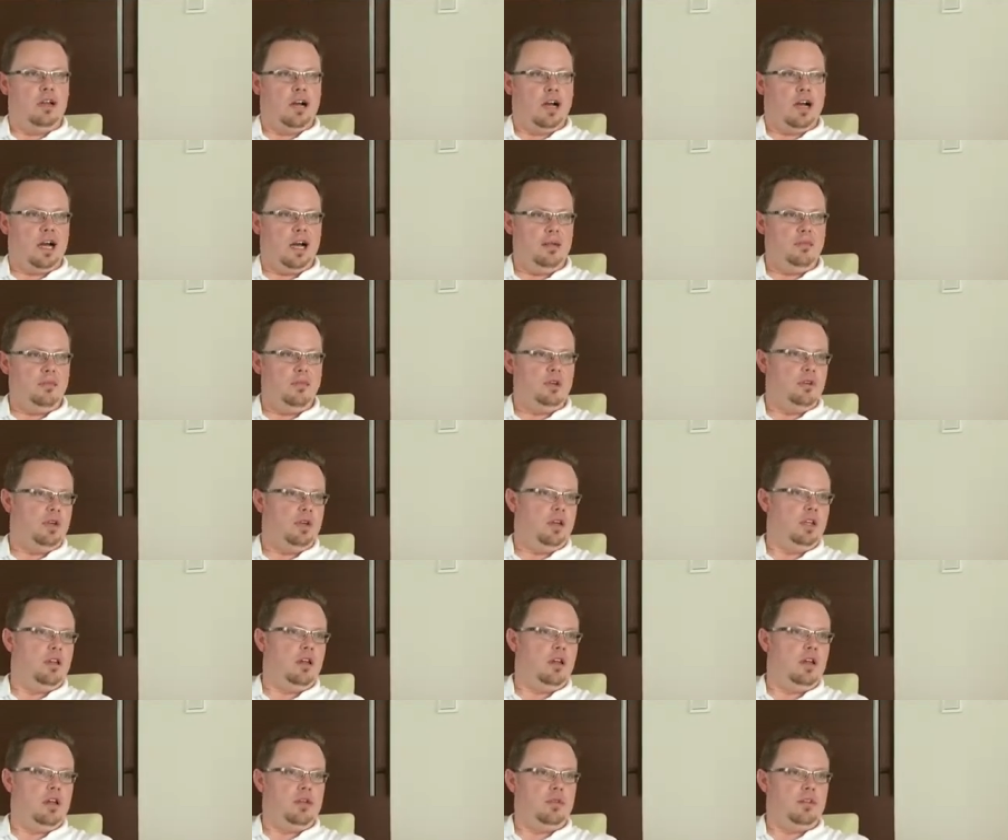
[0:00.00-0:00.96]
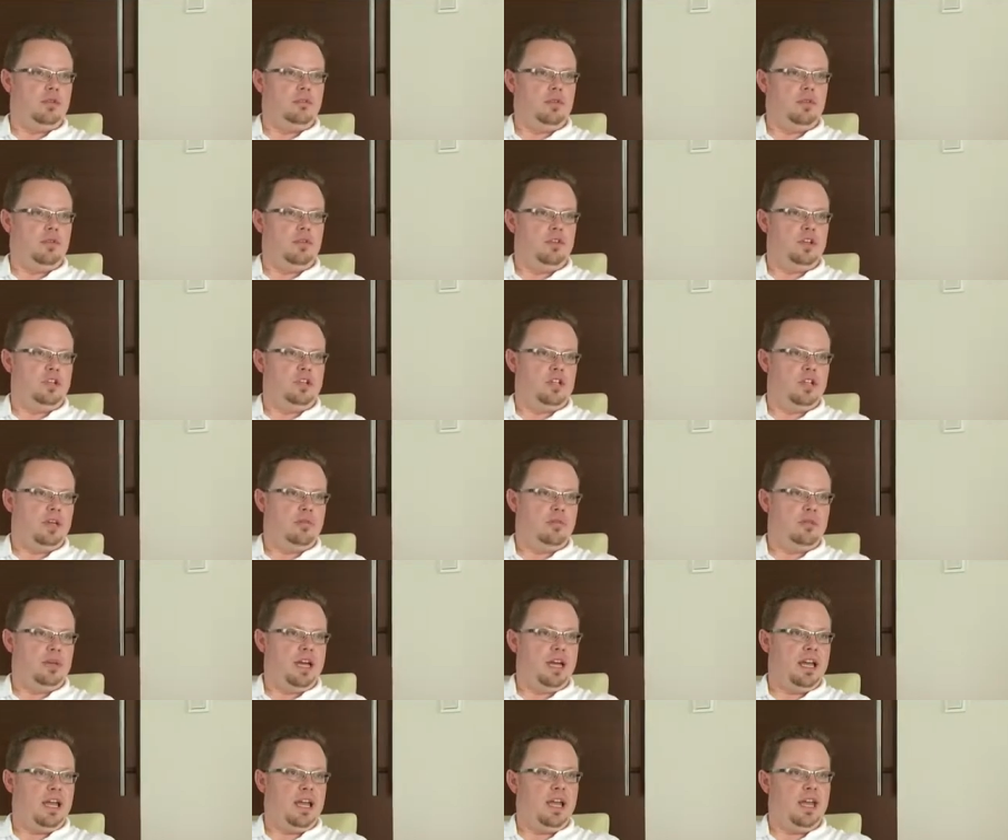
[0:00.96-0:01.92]
I'm doing a lot of the provisioning
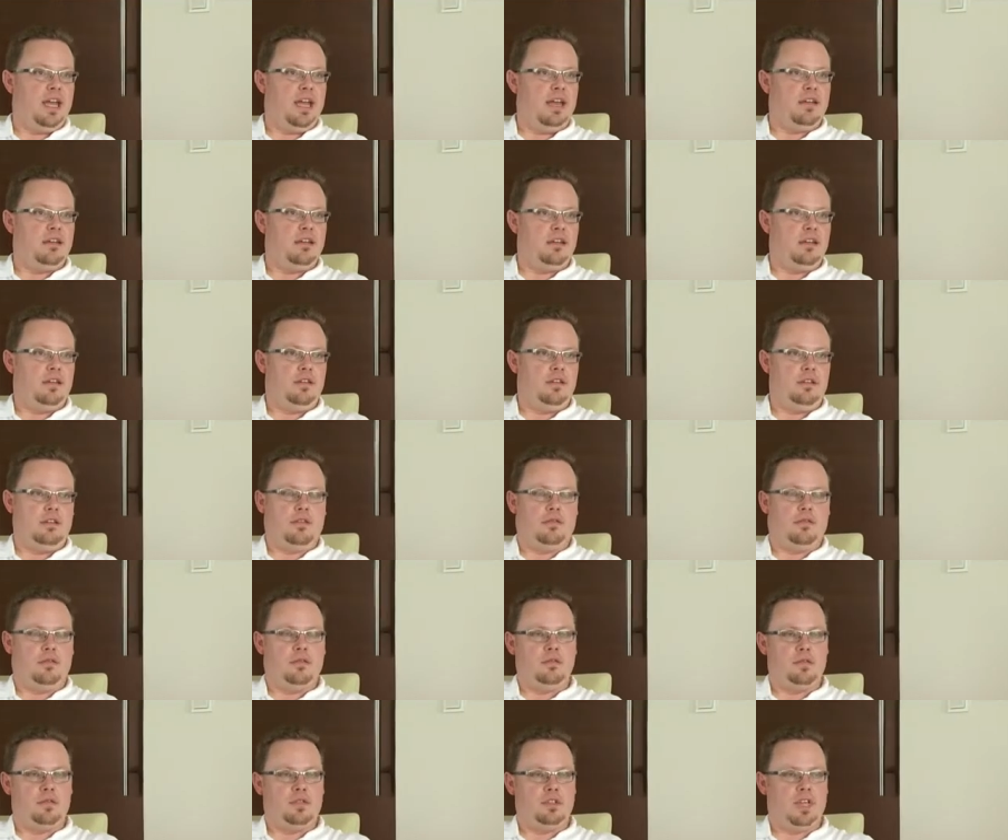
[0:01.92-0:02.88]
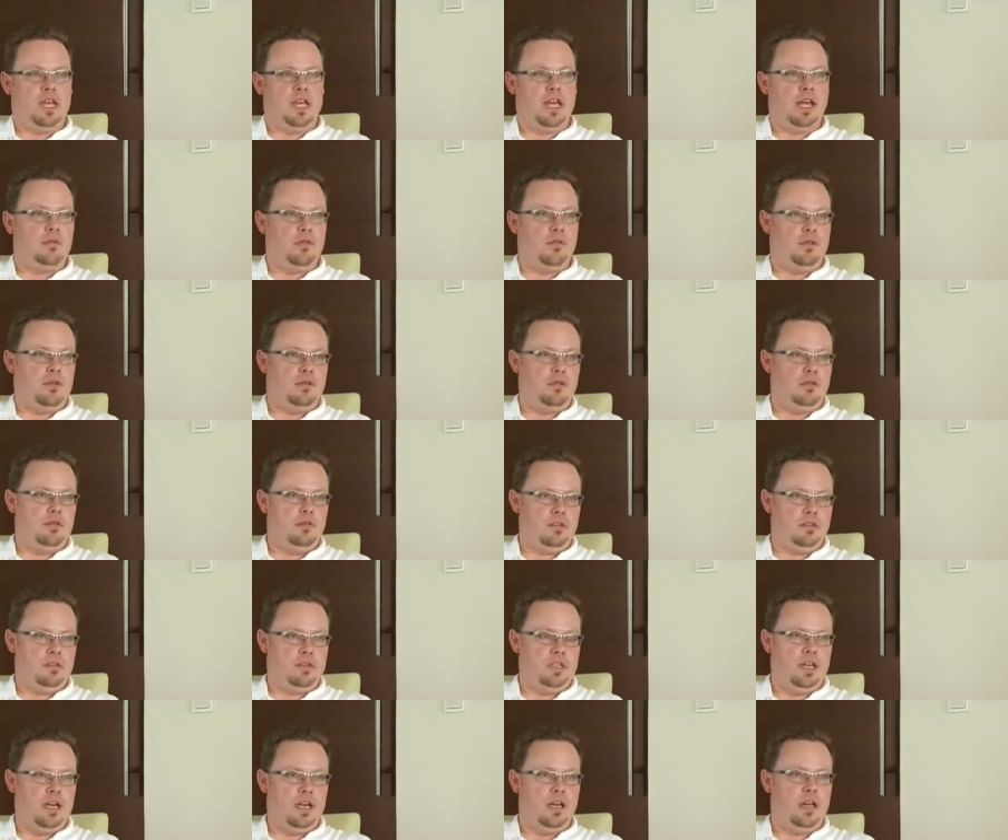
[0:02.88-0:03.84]
by hand, either through SAM or through the
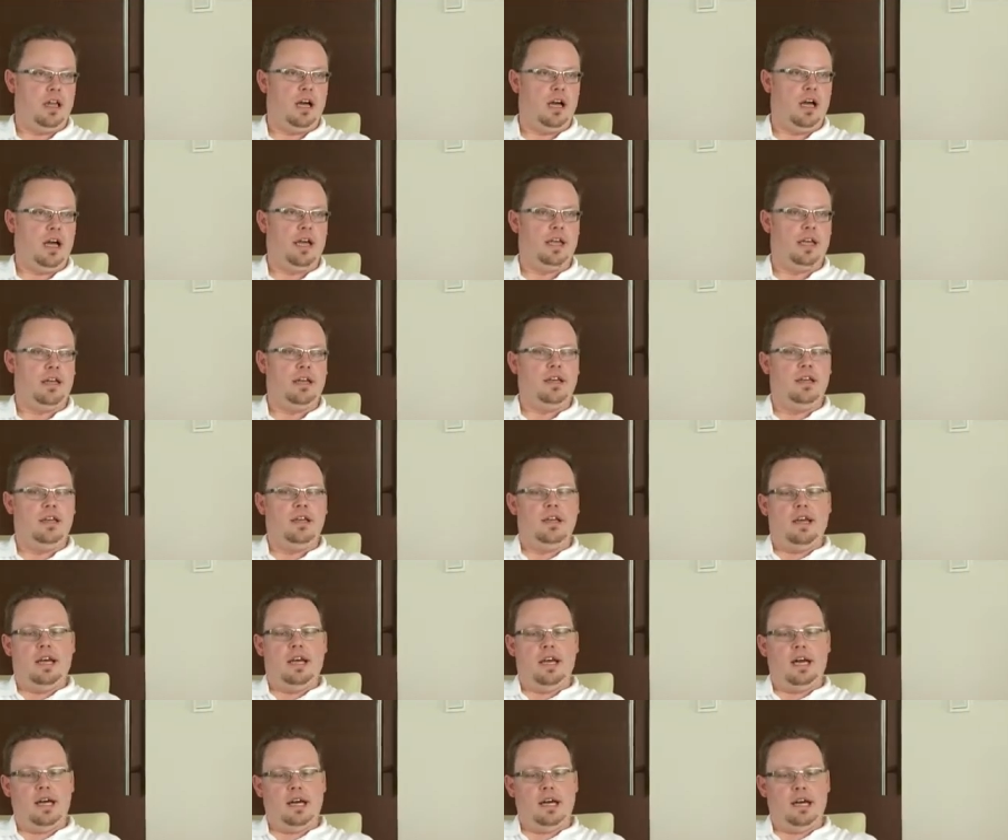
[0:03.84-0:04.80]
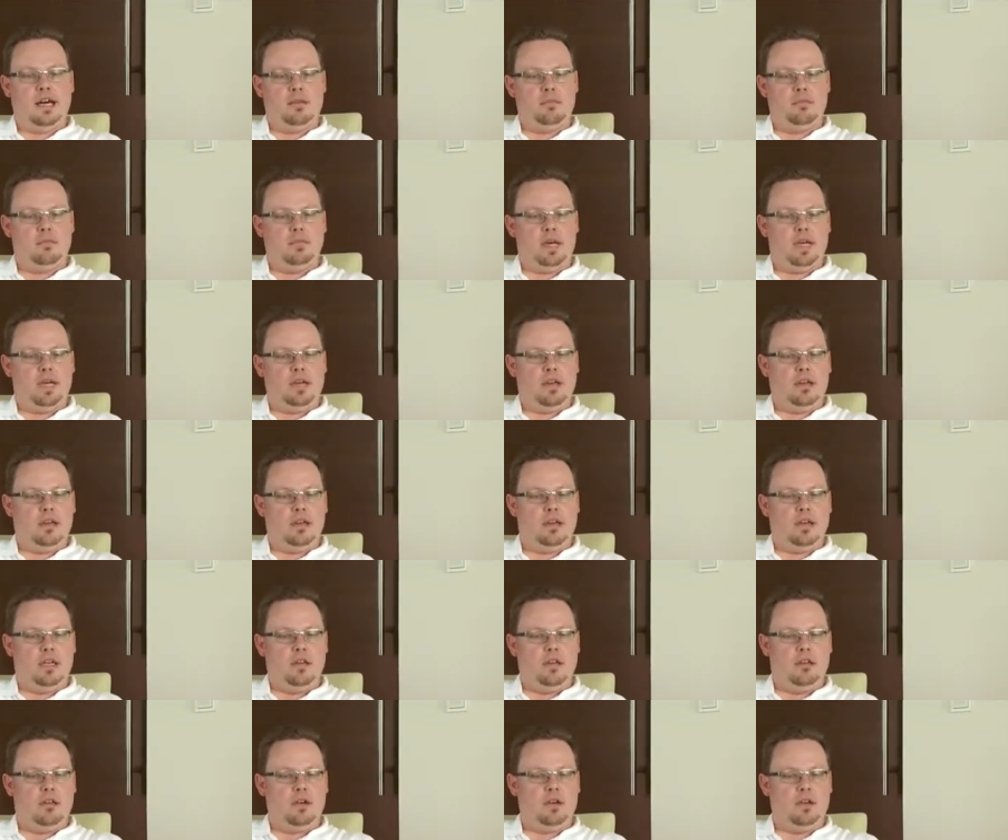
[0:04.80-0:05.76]
CLI. But
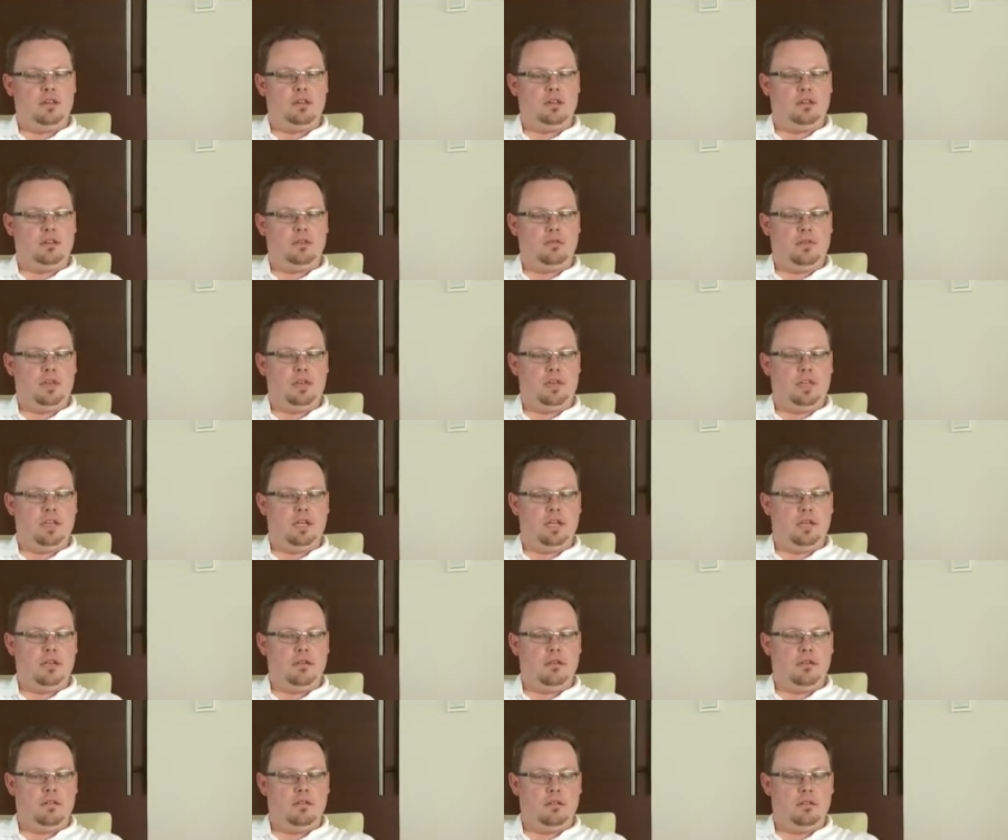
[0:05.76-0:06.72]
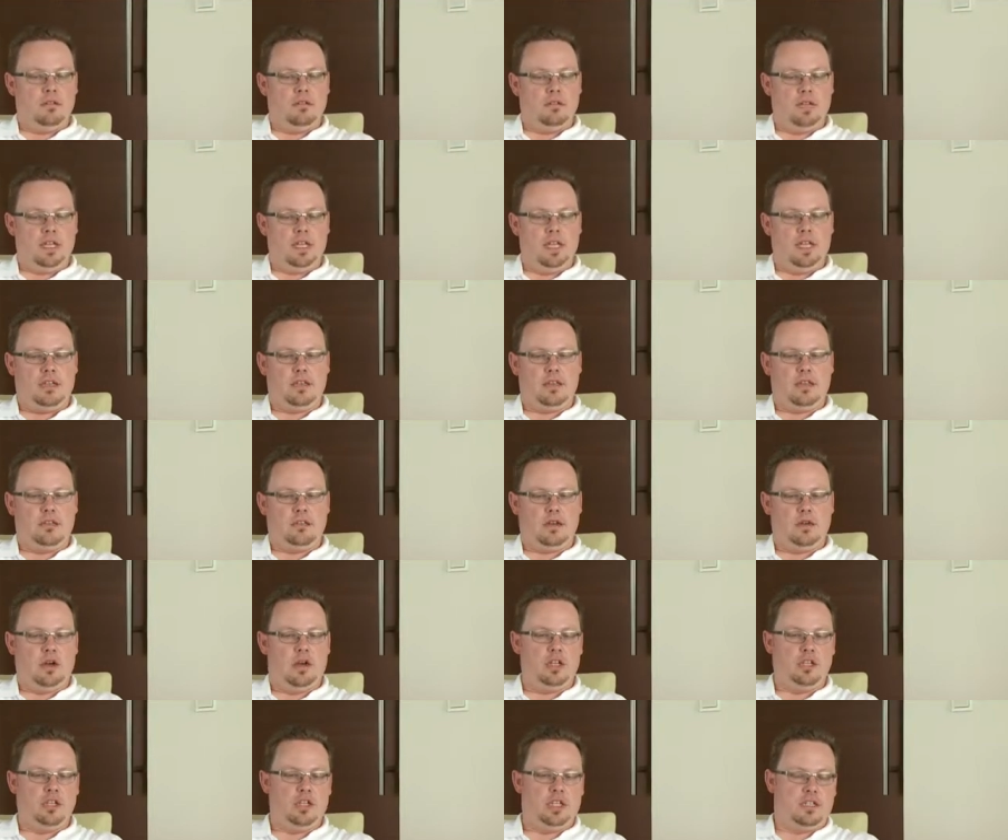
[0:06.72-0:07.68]
in order to really take the
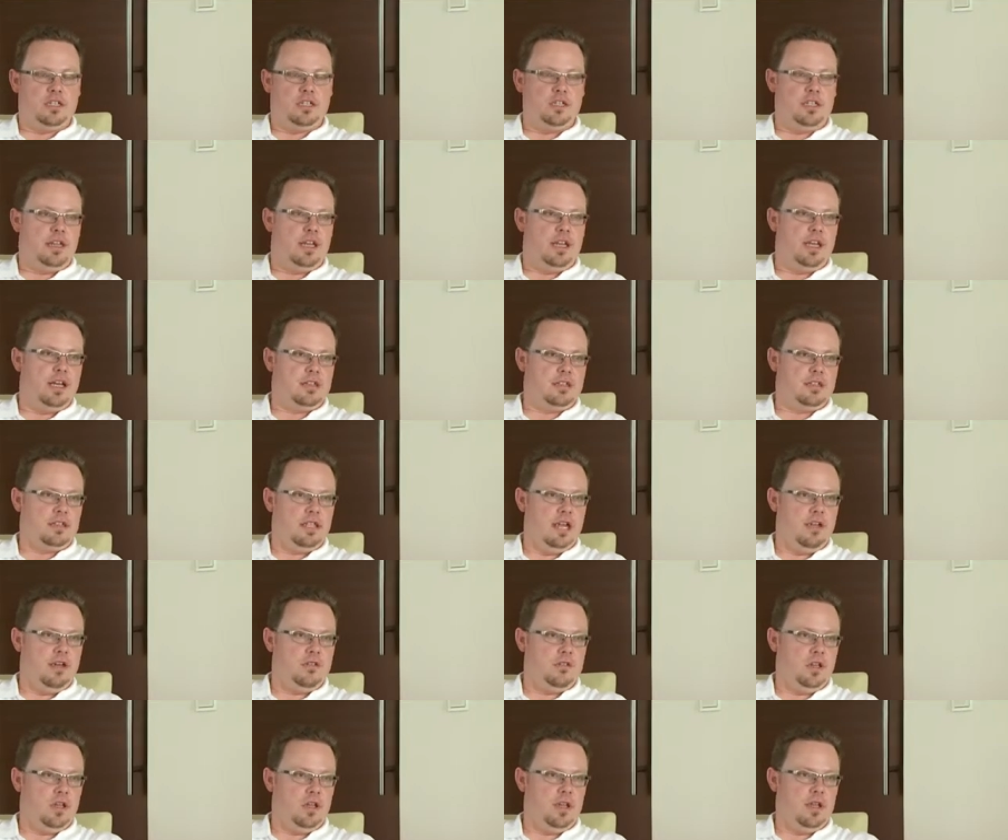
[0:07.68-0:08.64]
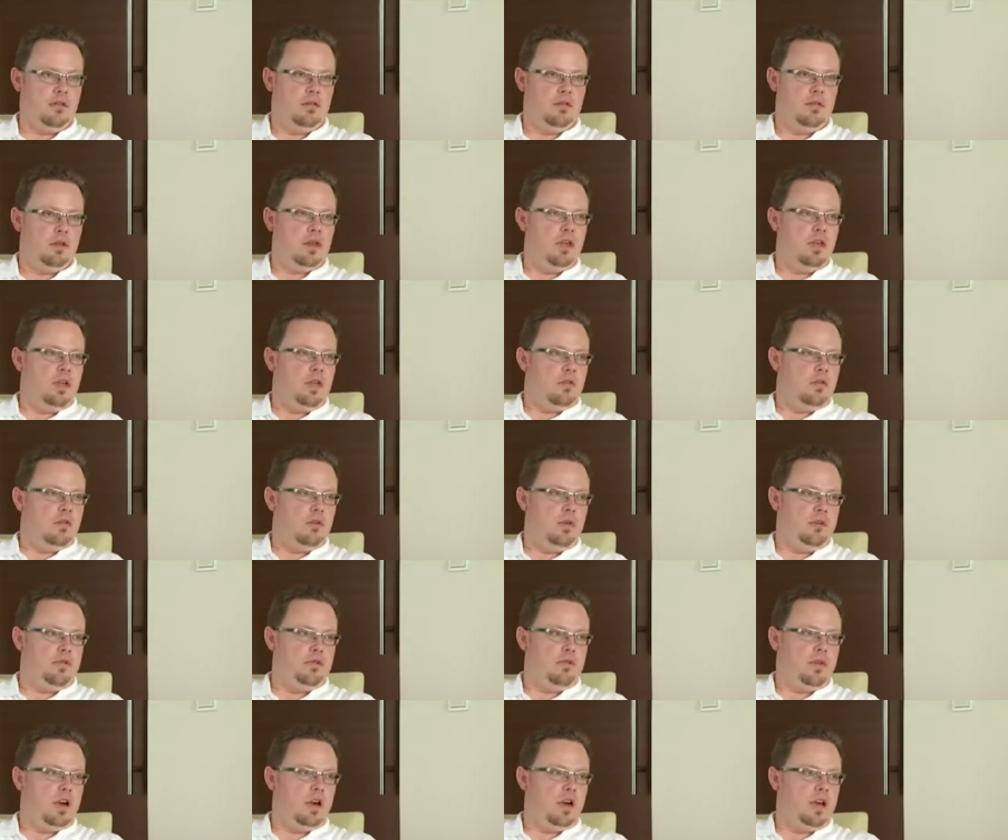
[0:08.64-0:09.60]
project to the next level, and
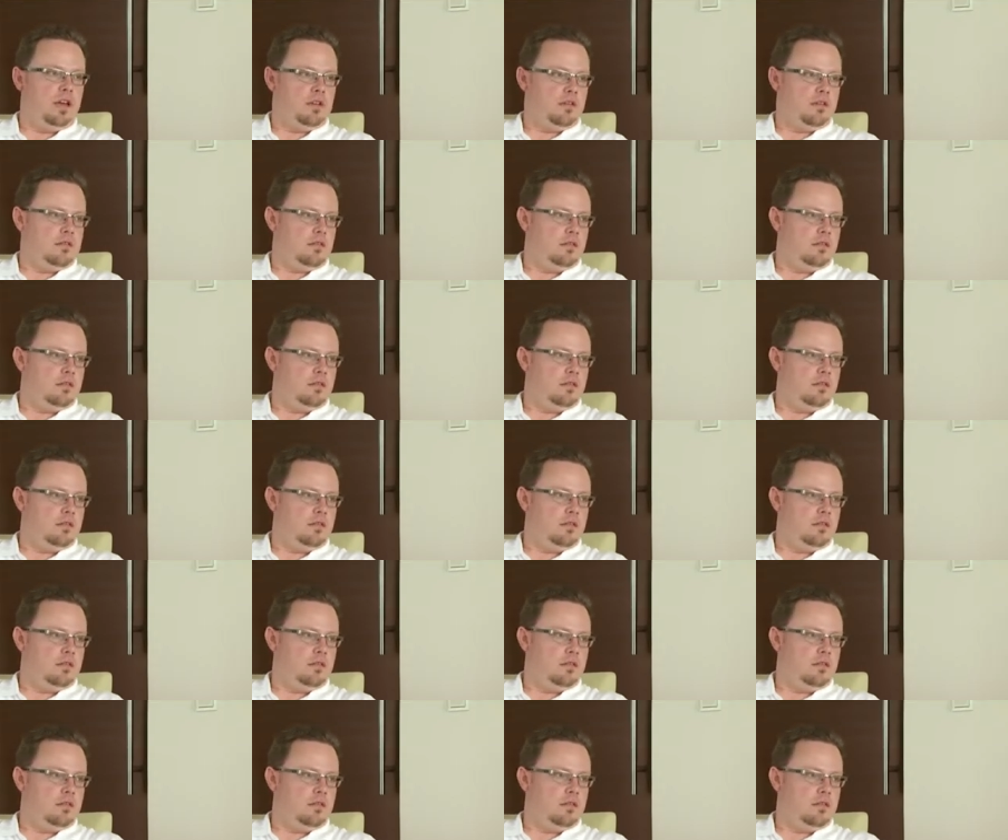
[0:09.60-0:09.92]
we've got